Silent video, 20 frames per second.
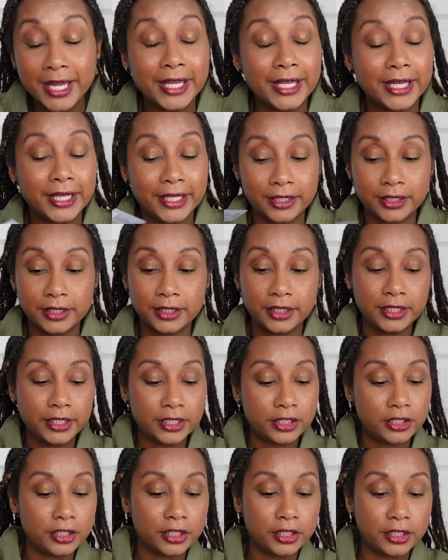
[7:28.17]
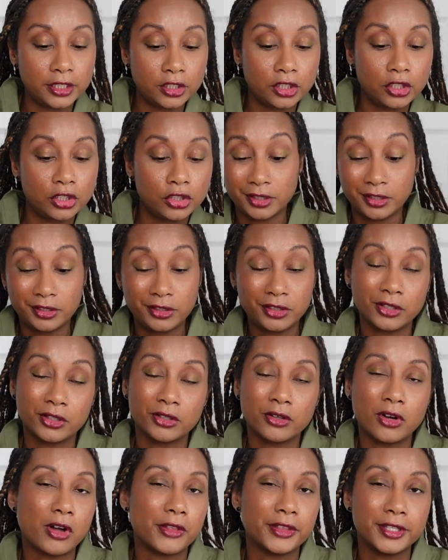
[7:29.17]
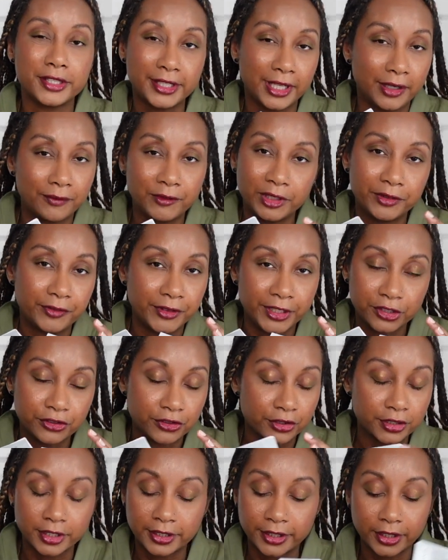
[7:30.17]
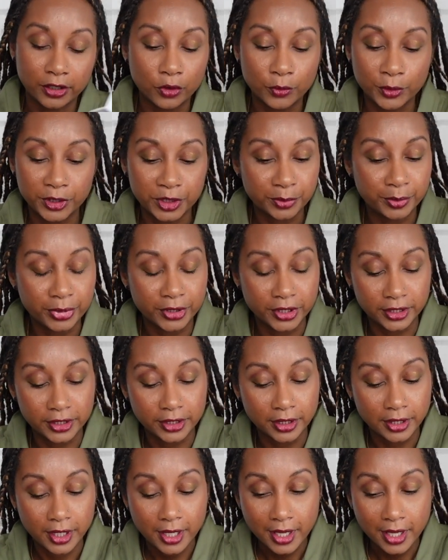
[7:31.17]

In addition, just, you know, all the safety features that they always put.